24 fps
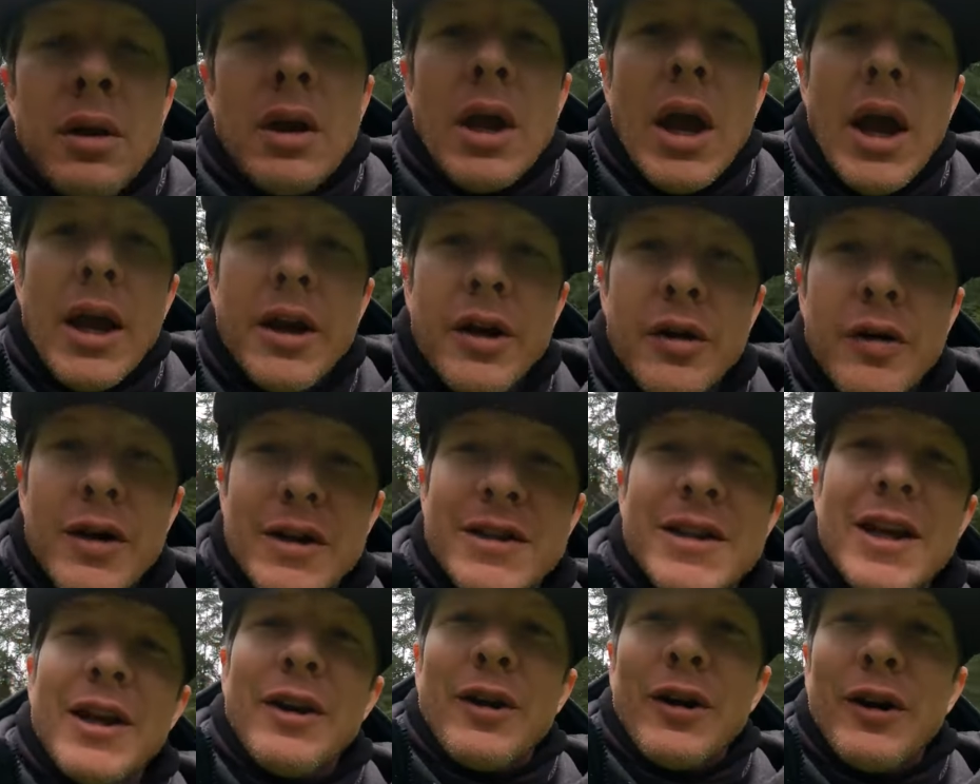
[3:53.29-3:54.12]
I know I
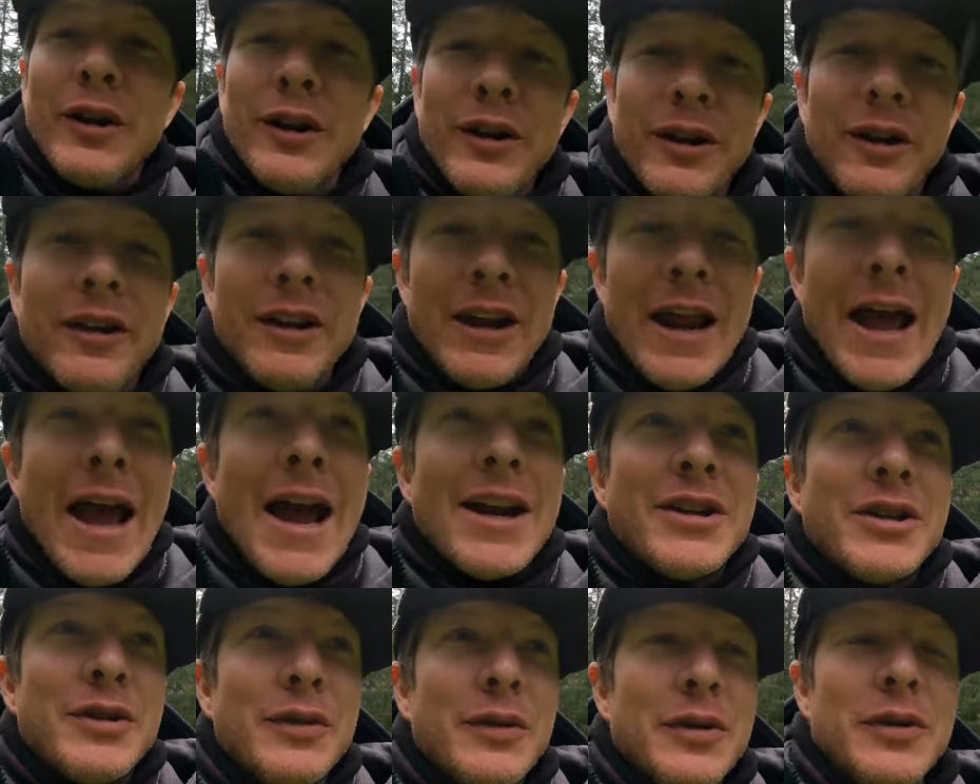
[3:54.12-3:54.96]
said earlier that
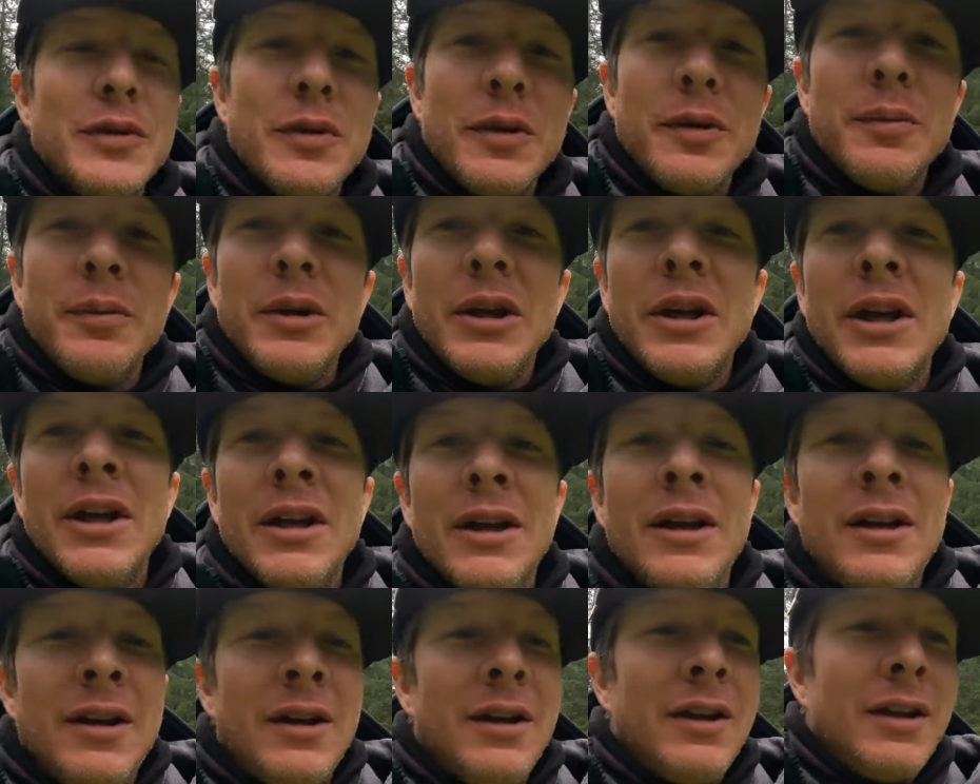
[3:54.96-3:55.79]
Asher was with me,
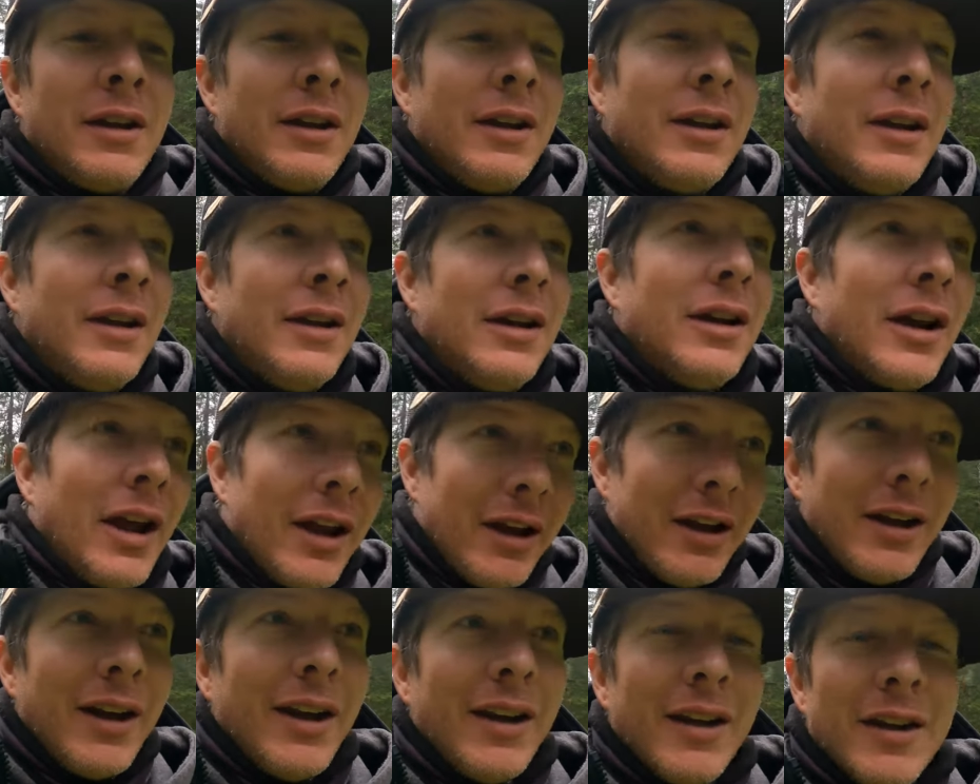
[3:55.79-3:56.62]
and
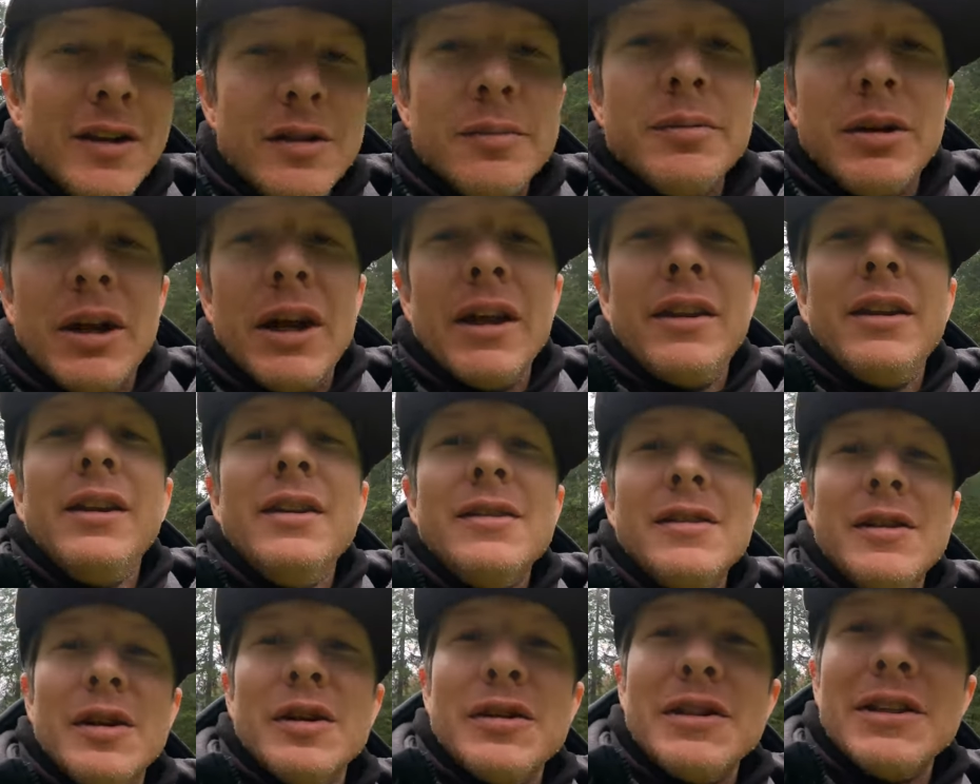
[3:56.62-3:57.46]
he is, but I think
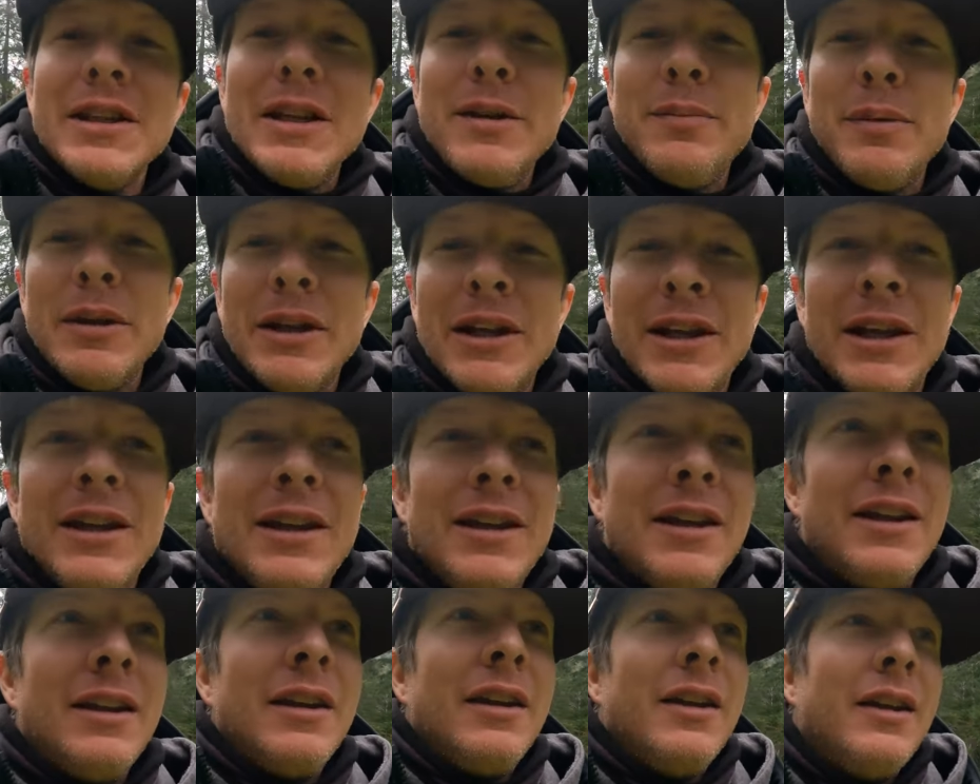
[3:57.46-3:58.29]
he's still sleeping.
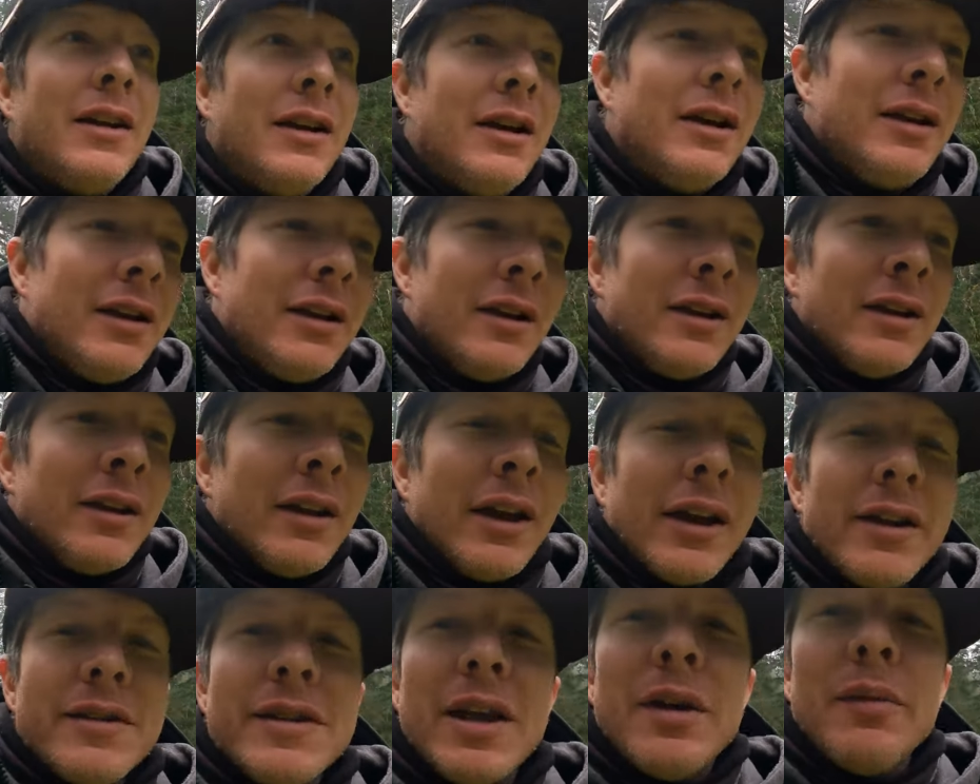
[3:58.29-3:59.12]

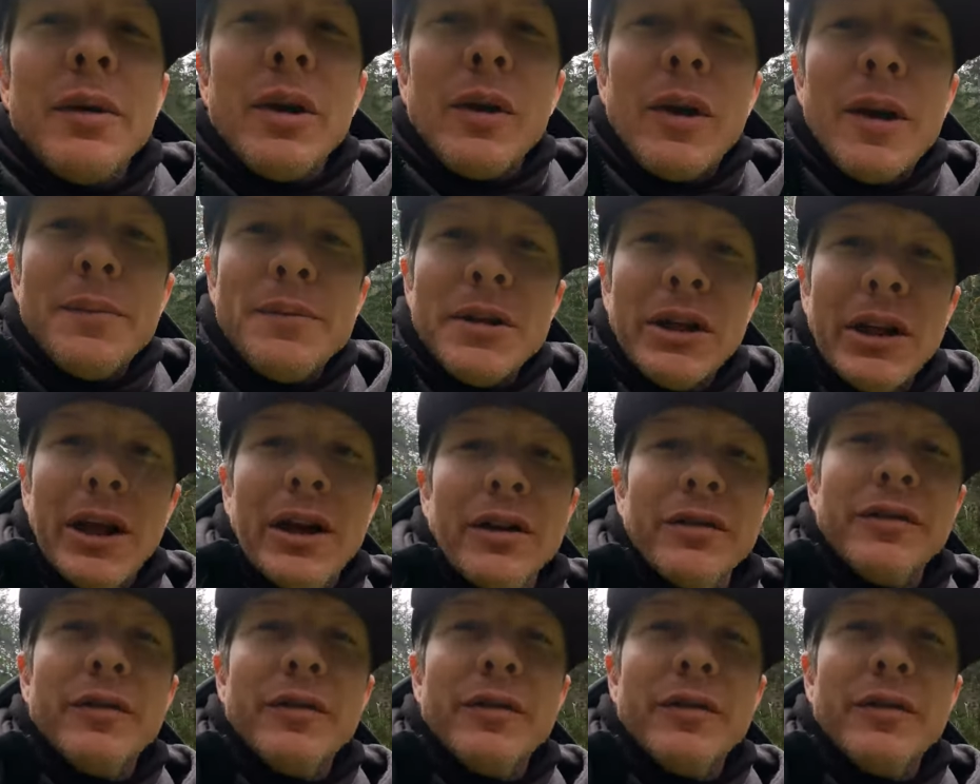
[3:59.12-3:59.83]
Like I said, we were up till like